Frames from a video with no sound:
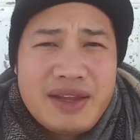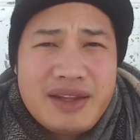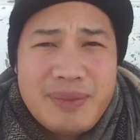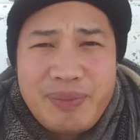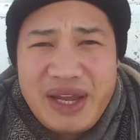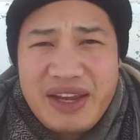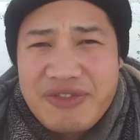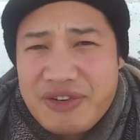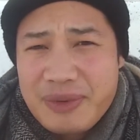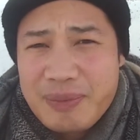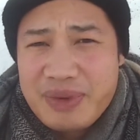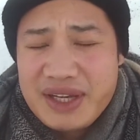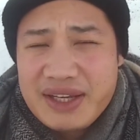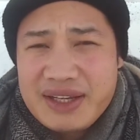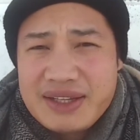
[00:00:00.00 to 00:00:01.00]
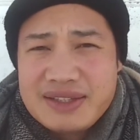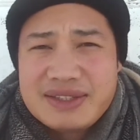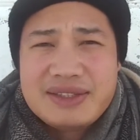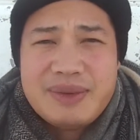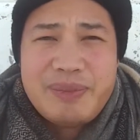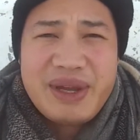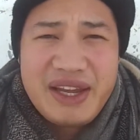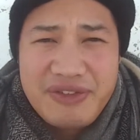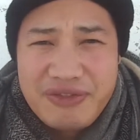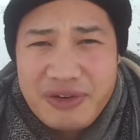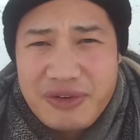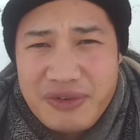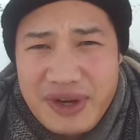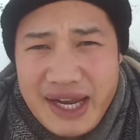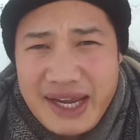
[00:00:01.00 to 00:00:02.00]
to pay for bills, to pay
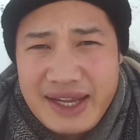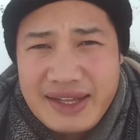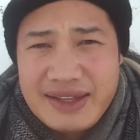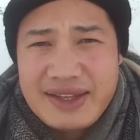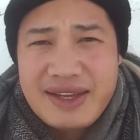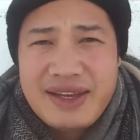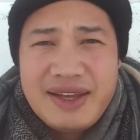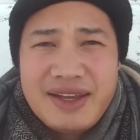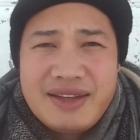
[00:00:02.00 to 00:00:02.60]
for rent,